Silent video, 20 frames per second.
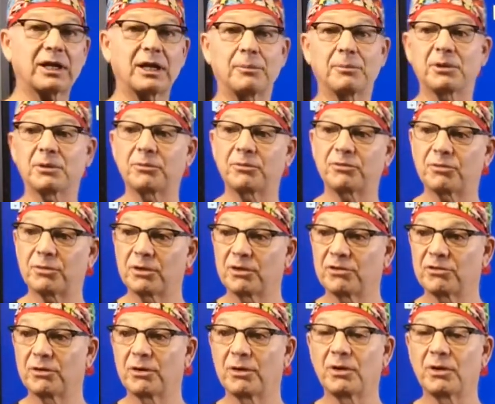and in
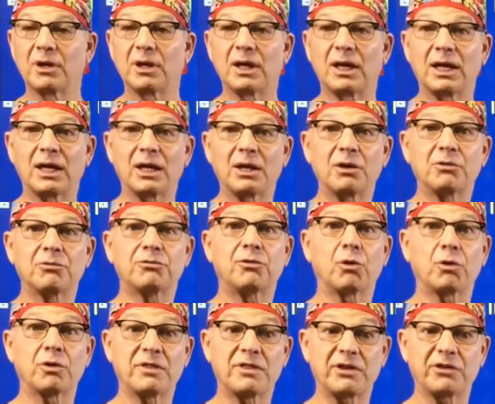fact all over the world. And
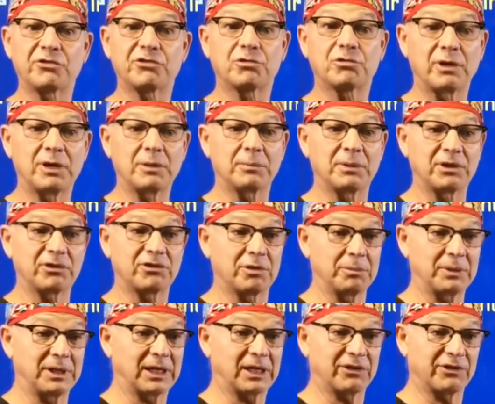that's how kind of
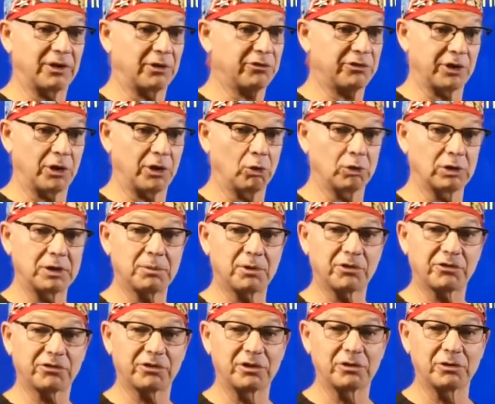my practice
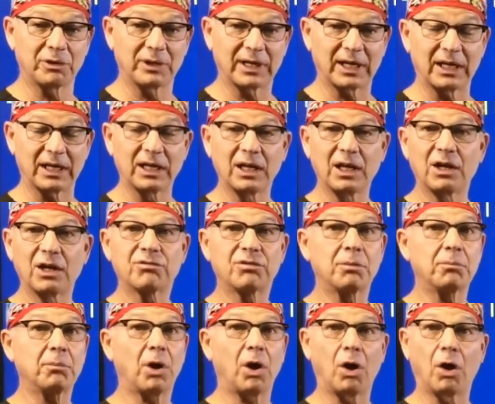began.
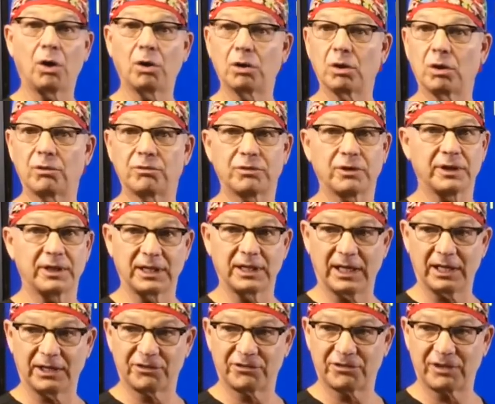And for
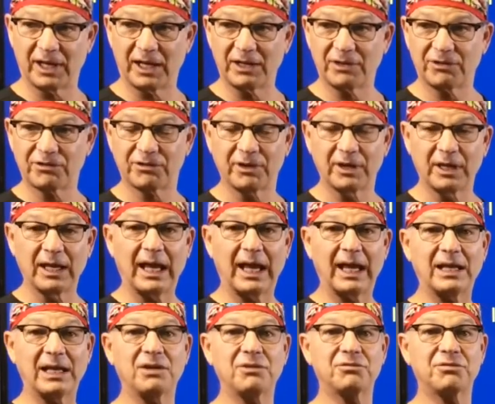
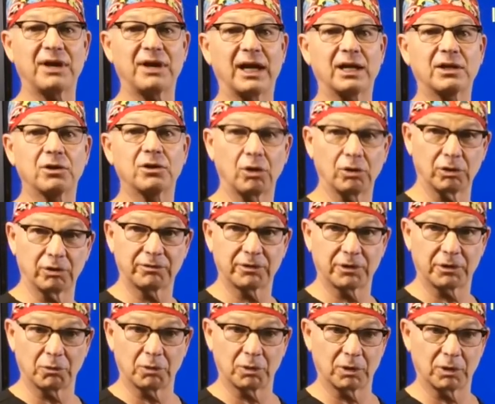32-year-old
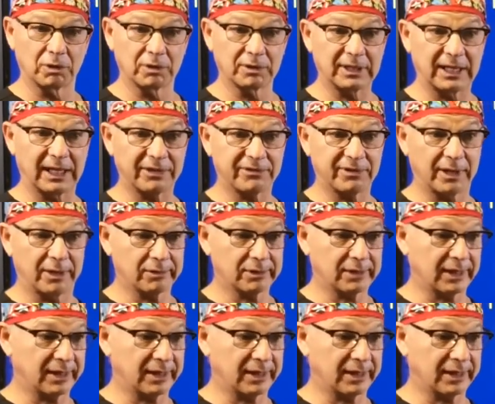young surgeon,